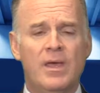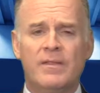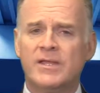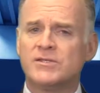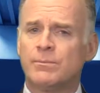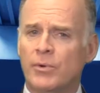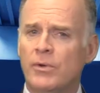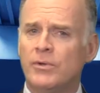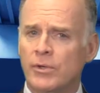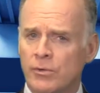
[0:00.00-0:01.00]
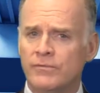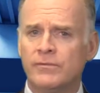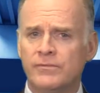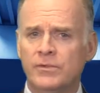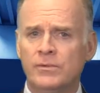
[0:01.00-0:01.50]
That's a broad
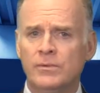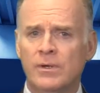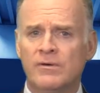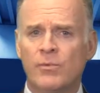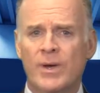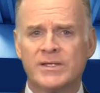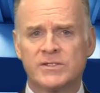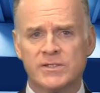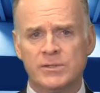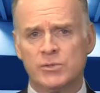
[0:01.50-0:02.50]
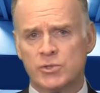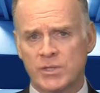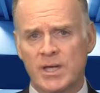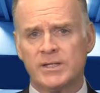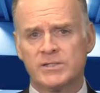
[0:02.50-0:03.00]
overview of why sudden
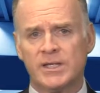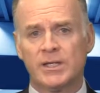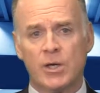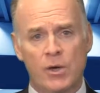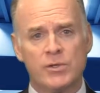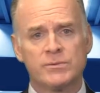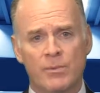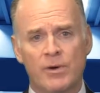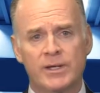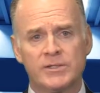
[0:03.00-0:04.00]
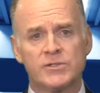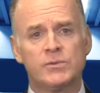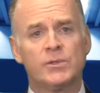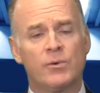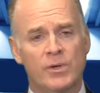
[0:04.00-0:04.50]
shocks can cause markets
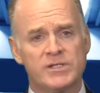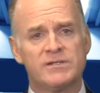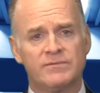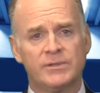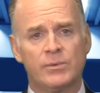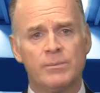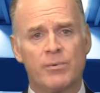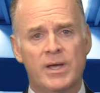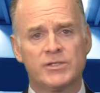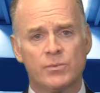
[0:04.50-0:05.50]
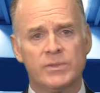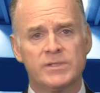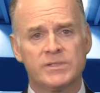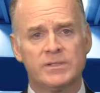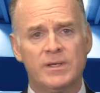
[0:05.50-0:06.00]
to aggressively reprice
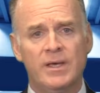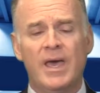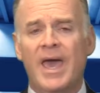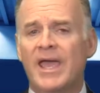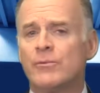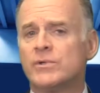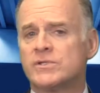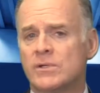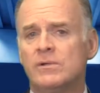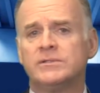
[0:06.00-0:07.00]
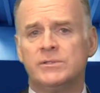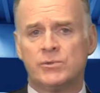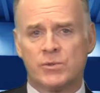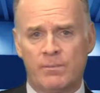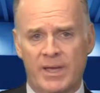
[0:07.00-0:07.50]
risk and result in
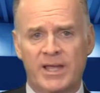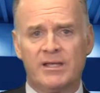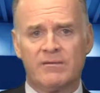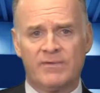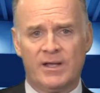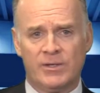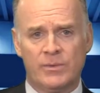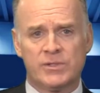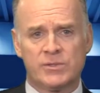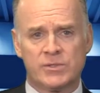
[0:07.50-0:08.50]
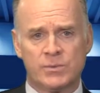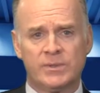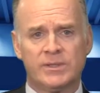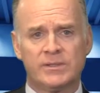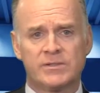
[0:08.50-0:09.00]
dramatic valuation
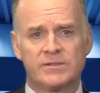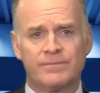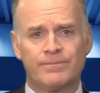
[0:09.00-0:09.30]
swings.